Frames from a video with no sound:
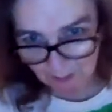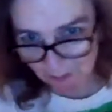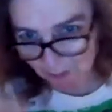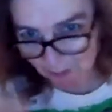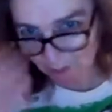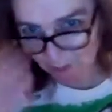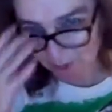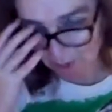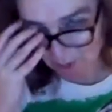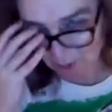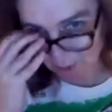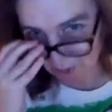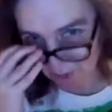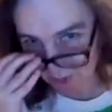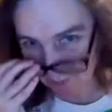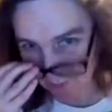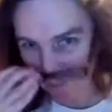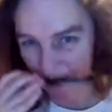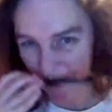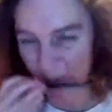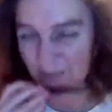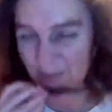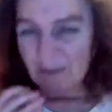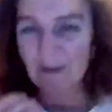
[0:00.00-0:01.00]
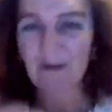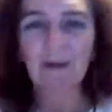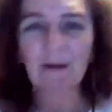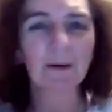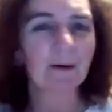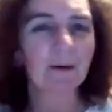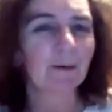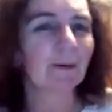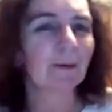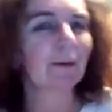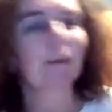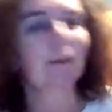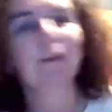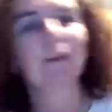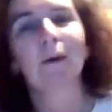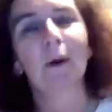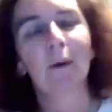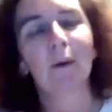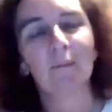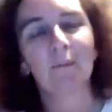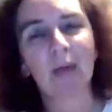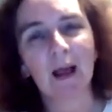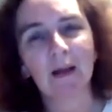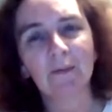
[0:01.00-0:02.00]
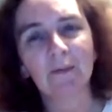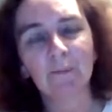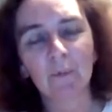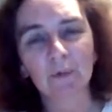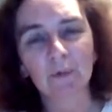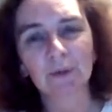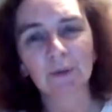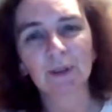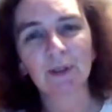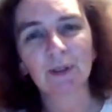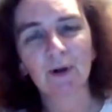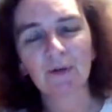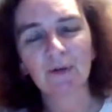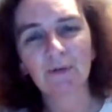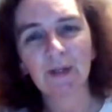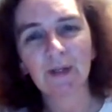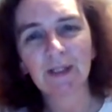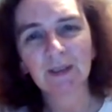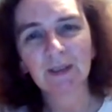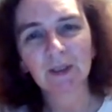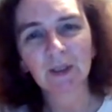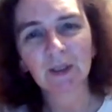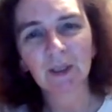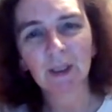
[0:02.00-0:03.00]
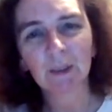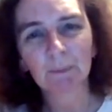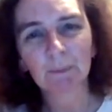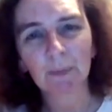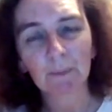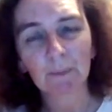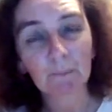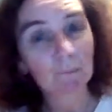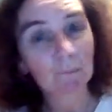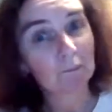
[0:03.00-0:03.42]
little story about a man watching over his sheep.